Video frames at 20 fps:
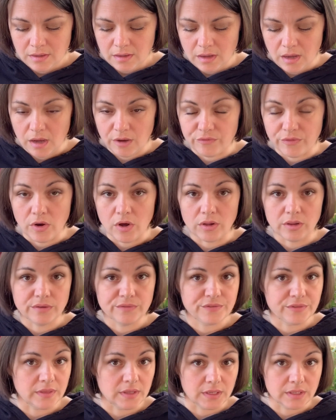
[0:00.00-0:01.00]
of all
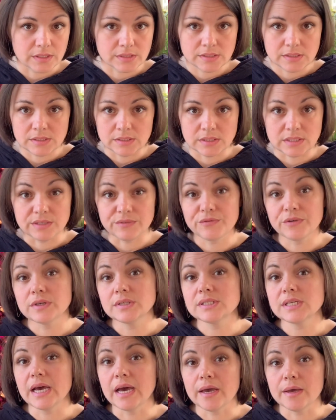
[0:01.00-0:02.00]
of these different
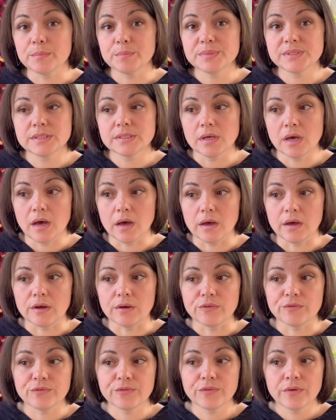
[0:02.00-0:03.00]
types
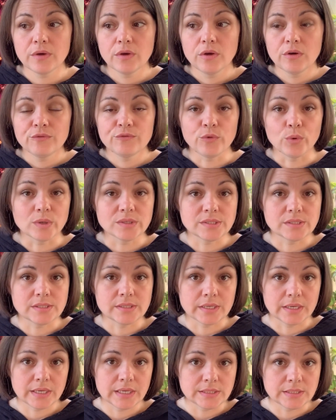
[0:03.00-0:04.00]
of forces
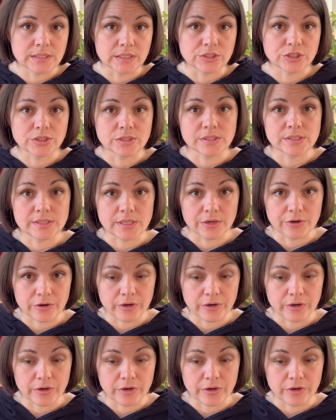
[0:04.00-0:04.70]
and conditions that are